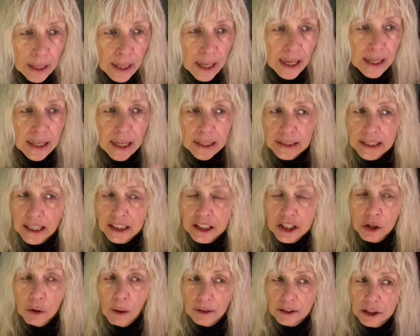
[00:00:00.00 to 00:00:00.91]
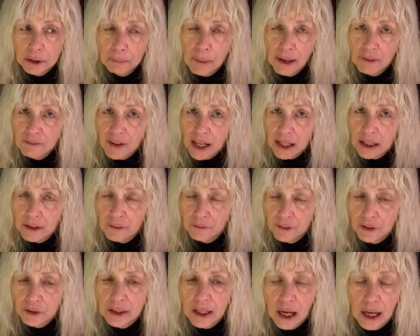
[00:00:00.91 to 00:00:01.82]
and I need to go out to my van a
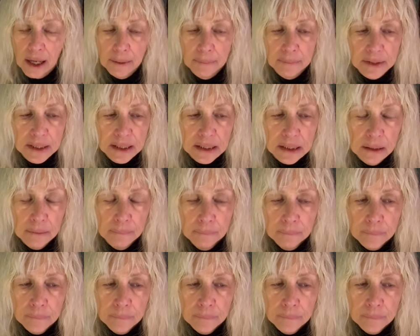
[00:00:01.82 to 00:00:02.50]
few times,